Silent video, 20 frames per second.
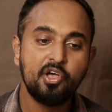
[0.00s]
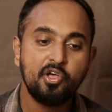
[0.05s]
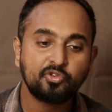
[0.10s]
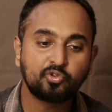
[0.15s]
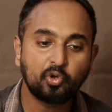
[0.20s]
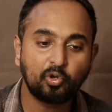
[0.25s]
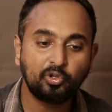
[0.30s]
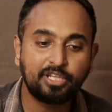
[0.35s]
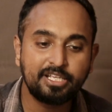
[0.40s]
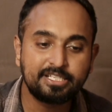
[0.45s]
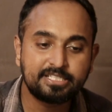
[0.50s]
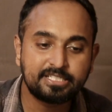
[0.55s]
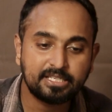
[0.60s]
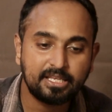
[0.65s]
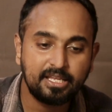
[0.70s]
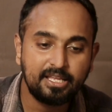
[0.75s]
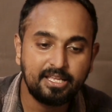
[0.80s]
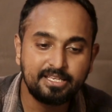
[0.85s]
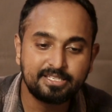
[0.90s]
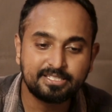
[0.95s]
So this
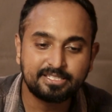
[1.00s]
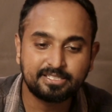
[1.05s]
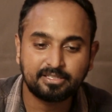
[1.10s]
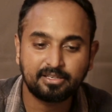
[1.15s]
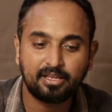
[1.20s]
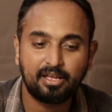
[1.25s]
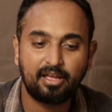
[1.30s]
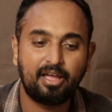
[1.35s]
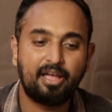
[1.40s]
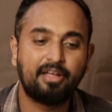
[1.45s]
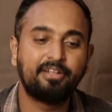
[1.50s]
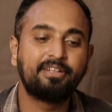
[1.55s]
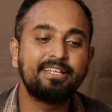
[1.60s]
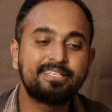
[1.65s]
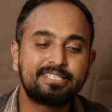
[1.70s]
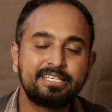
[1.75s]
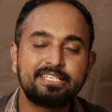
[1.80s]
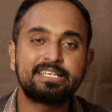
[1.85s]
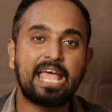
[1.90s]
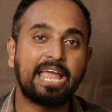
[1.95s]

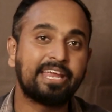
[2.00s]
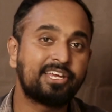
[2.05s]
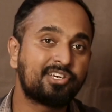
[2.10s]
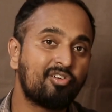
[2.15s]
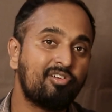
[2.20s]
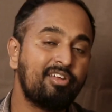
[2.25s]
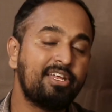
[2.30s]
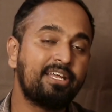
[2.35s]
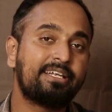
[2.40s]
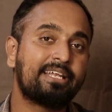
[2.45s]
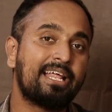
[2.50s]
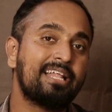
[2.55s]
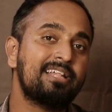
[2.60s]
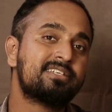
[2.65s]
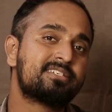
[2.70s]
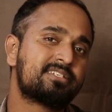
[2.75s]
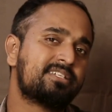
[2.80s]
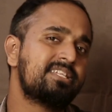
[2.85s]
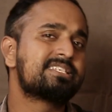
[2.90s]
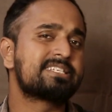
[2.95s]
is actually
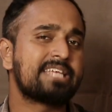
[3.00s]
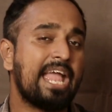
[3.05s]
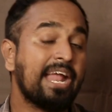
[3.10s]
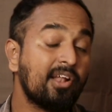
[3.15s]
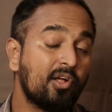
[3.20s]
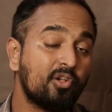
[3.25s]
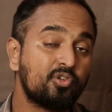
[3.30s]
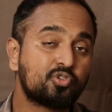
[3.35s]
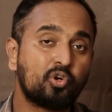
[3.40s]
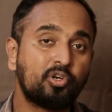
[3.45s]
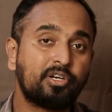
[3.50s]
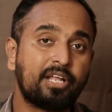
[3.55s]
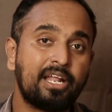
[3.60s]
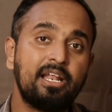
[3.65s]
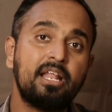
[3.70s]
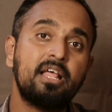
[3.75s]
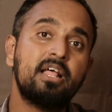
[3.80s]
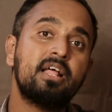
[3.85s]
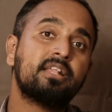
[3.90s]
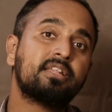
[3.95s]
tells, this can also tell
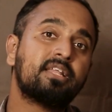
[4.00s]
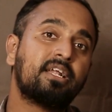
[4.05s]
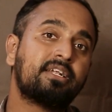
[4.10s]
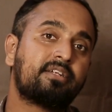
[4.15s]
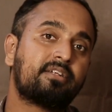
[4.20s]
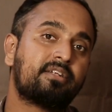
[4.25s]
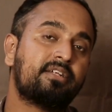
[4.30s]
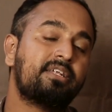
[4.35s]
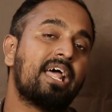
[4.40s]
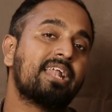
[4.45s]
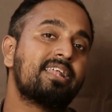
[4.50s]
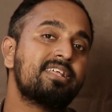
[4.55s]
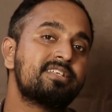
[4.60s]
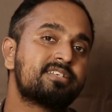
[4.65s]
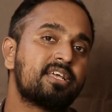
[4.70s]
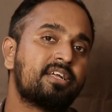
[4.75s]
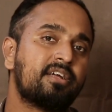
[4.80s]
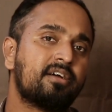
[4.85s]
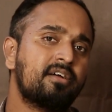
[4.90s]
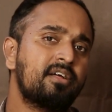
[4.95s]
that there is
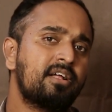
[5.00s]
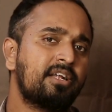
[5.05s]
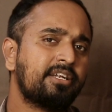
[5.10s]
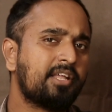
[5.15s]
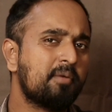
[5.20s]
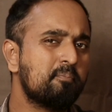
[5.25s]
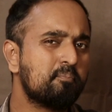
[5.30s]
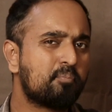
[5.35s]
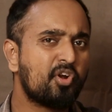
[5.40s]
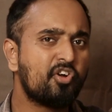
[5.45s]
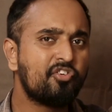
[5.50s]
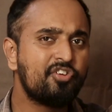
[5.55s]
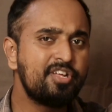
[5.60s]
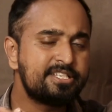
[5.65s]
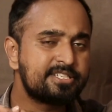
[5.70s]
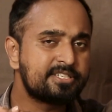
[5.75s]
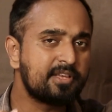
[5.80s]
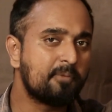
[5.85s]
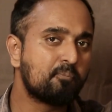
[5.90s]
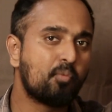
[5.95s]
a temporary
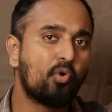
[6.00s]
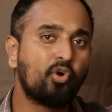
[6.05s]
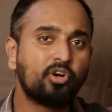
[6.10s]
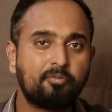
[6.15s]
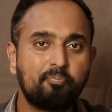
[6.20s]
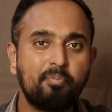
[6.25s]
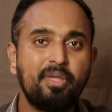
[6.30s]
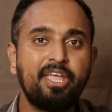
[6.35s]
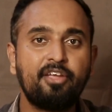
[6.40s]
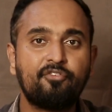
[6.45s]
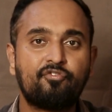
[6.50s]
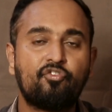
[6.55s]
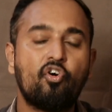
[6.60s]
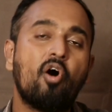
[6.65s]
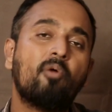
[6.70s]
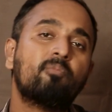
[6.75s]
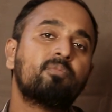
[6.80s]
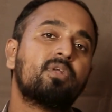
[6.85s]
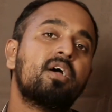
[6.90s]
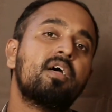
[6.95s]
support being
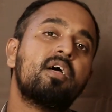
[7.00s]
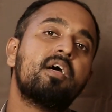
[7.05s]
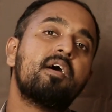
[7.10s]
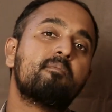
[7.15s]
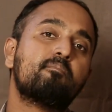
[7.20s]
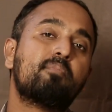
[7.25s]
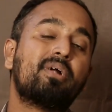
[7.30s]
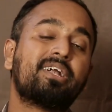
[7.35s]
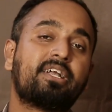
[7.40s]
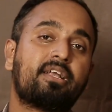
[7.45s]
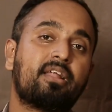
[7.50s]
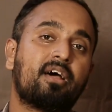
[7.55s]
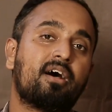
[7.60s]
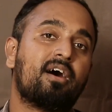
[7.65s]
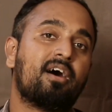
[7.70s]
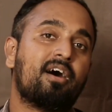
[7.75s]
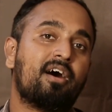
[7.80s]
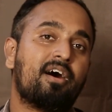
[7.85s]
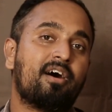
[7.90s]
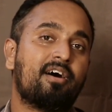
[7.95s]
formed, but
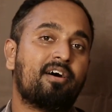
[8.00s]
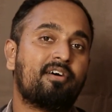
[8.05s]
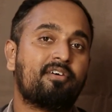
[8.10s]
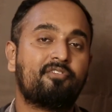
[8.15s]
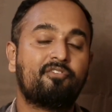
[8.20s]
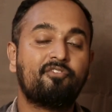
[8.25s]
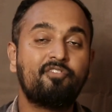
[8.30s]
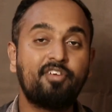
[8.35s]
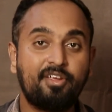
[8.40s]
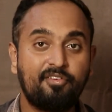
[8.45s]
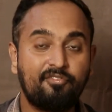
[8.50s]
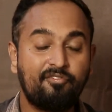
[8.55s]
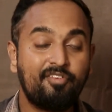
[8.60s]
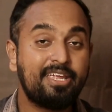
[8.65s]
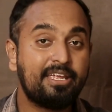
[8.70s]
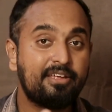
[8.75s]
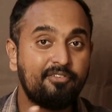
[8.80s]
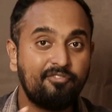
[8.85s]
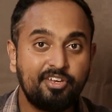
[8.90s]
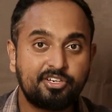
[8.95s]

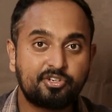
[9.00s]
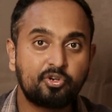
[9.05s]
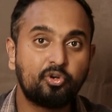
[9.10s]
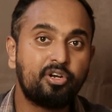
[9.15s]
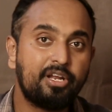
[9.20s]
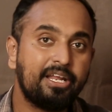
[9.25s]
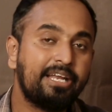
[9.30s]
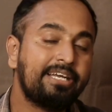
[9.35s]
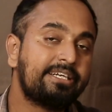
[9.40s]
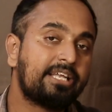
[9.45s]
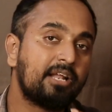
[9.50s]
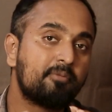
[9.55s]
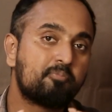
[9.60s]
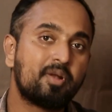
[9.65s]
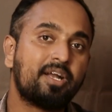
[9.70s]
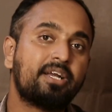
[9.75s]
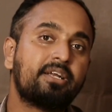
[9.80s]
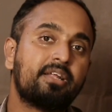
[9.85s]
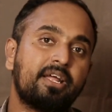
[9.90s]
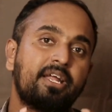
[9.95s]
we should
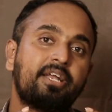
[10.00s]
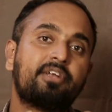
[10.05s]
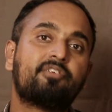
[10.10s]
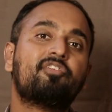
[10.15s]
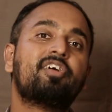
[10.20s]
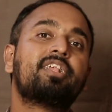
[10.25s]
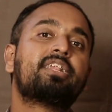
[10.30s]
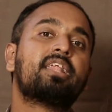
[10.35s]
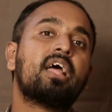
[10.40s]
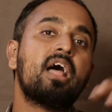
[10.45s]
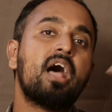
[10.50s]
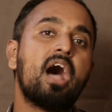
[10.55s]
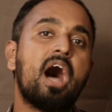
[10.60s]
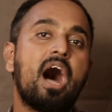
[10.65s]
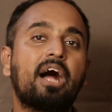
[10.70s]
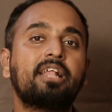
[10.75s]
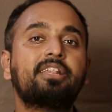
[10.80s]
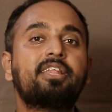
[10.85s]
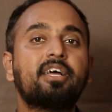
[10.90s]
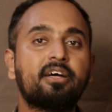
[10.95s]
interpret it with
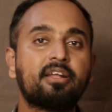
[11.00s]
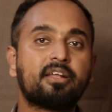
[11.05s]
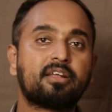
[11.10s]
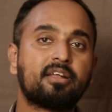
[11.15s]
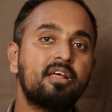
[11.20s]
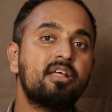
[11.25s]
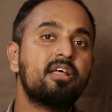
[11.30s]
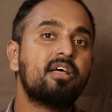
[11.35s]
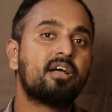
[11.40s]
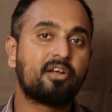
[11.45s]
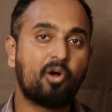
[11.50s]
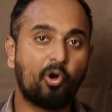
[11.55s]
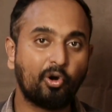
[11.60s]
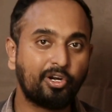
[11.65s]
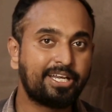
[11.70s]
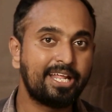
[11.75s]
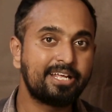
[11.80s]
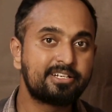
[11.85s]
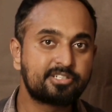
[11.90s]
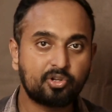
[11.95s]
other
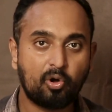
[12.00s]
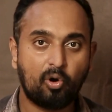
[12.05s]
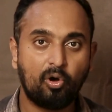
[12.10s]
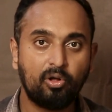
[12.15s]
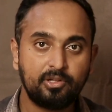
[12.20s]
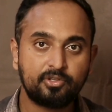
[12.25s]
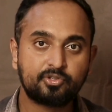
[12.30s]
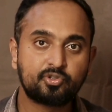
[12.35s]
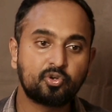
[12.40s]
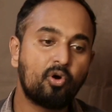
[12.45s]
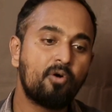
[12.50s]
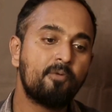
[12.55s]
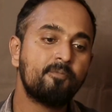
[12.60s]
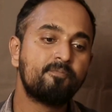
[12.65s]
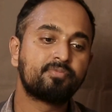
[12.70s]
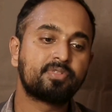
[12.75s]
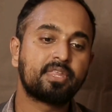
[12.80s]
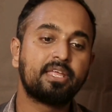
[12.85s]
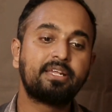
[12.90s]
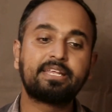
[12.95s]
context
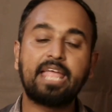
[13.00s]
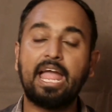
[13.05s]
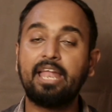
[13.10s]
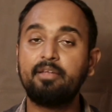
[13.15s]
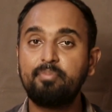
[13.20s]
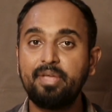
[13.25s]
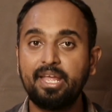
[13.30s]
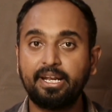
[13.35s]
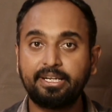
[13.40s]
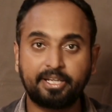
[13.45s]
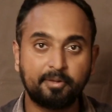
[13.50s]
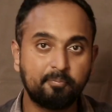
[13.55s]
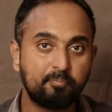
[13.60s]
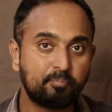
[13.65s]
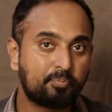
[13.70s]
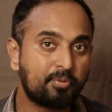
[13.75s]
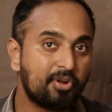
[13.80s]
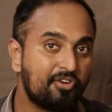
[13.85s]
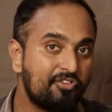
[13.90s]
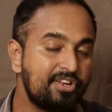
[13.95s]
also. It can be a
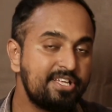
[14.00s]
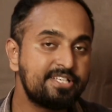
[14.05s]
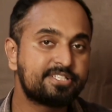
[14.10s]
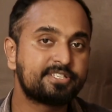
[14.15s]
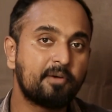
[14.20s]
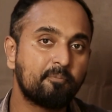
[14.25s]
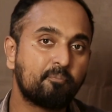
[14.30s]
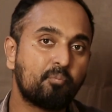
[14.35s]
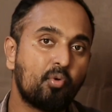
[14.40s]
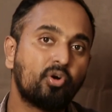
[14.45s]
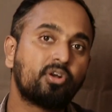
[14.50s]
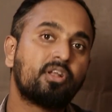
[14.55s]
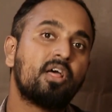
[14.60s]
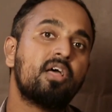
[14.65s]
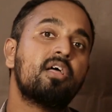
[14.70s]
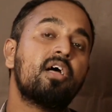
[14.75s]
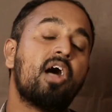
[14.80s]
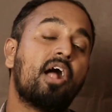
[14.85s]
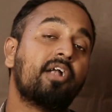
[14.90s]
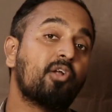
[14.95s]
temporary support,
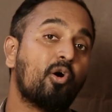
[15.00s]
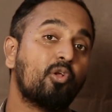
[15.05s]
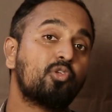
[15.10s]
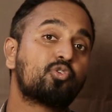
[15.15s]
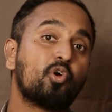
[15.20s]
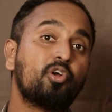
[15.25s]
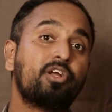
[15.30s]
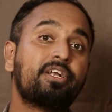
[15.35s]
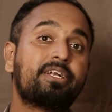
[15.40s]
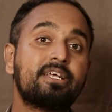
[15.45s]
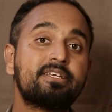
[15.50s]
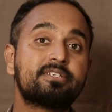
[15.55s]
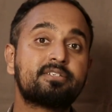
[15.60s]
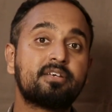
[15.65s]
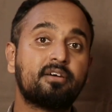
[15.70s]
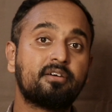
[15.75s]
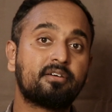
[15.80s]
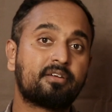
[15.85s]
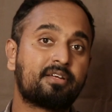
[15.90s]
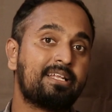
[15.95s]
and also it is
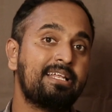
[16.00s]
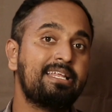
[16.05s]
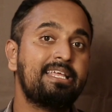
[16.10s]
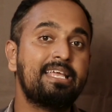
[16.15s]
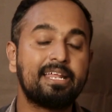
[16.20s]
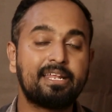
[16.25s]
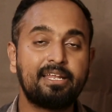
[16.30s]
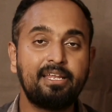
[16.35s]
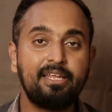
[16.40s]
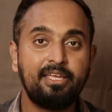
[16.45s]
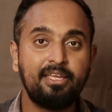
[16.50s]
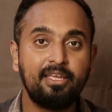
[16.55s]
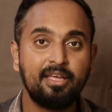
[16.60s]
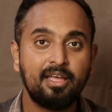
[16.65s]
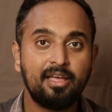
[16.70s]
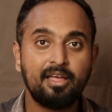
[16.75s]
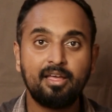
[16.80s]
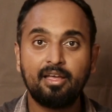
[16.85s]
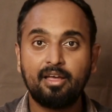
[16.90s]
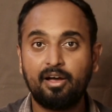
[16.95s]
a clearly
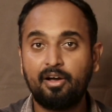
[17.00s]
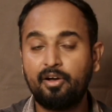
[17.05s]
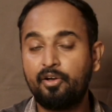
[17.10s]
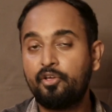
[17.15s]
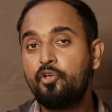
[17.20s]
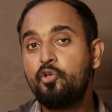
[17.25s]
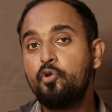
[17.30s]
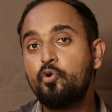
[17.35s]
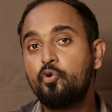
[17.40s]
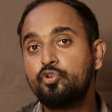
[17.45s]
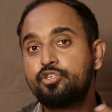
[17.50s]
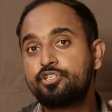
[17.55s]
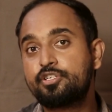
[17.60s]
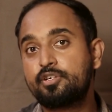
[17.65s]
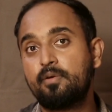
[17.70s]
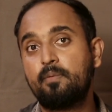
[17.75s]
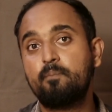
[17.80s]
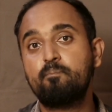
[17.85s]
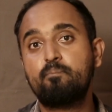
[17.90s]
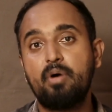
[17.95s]
a huge
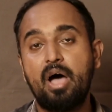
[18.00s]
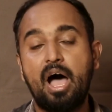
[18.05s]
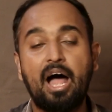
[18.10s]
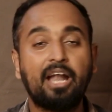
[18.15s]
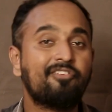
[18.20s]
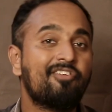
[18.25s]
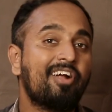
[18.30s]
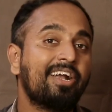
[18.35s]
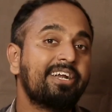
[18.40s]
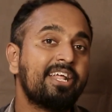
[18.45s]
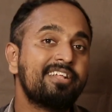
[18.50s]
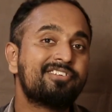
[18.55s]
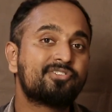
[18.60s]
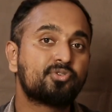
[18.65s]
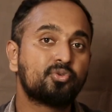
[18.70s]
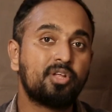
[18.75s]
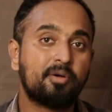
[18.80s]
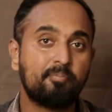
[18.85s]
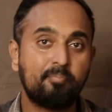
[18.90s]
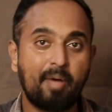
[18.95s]
advantage
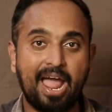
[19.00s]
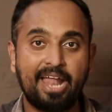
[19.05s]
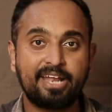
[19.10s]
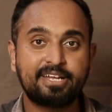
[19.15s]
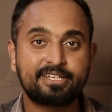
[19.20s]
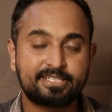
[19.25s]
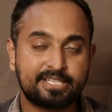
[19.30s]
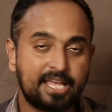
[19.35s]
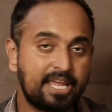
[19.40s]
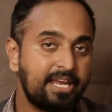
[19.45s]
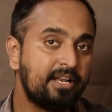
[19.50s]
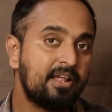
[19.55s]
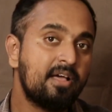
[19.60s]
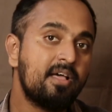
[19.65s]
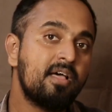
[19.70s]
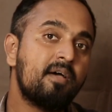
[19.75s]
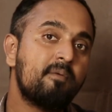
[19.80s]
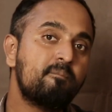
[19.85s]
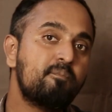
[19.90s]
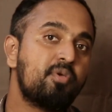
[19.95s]
to the bear side
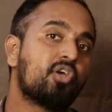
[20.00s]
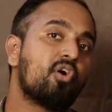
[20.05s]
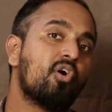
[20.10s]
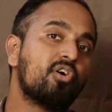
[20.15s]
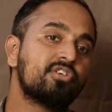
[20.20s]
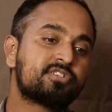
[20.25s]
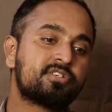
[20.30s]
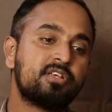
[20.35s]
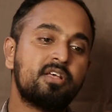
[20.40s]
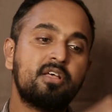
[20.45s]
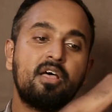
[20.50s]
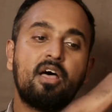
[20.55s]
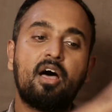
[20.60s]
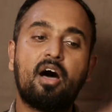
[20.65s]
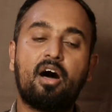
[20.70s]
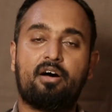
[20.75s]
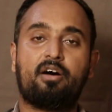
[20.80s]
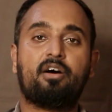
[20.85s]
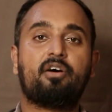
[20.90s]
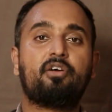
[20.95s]
because
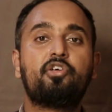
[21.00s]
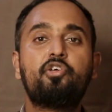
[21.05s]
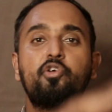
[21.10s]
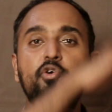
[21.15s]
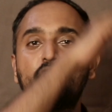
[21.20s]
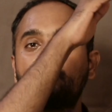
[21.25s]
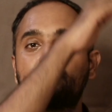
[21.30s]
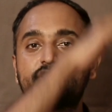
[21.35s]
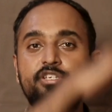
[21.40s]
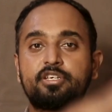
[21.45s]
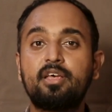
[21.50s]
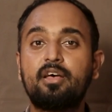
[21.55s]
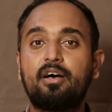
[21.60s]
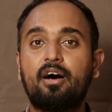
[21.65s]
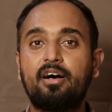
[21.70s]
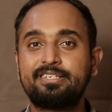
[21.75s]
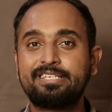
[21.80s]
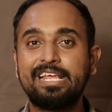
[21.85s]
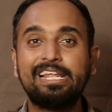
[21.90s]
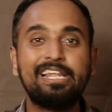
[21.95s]
huge
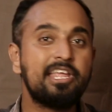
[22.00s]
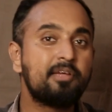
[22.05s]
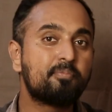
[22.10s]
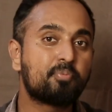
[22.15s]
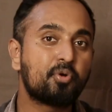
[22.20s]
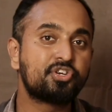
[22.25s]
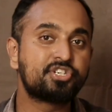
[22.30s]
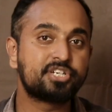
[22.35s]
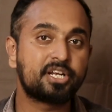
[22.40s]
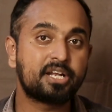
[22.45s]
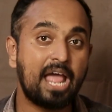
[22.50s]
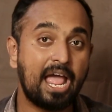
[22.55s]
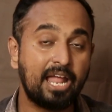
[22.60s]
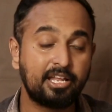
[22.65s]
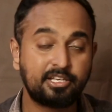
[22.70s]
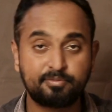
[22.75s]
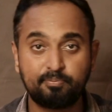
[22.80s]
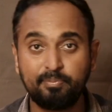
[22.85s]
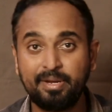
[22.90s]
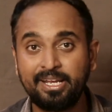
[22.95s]
selling pressure
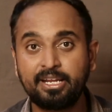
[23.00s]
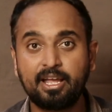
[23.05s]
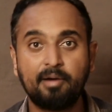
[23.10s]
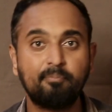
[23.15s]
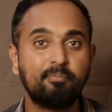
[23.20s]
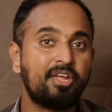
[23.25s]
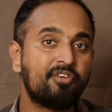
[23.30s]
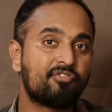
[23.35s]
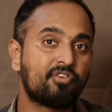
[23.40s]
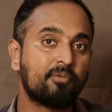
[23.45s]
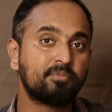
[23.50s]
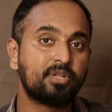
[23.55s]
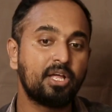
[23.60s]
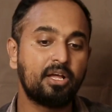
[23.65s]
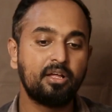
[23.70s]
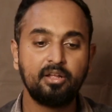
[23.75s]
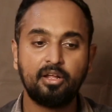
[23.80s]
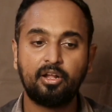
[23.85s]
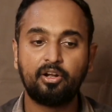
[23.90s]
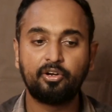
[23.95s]
has been coming from
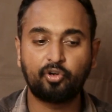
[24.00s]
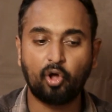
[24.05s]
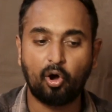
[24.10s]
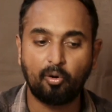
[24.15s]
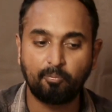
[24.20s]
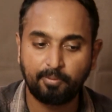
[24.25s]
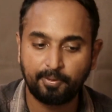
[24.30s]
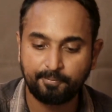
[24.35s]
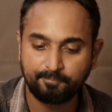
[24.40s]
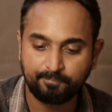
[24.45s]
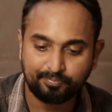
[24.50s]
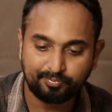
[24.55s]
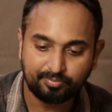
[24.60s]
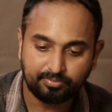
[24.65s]
the top.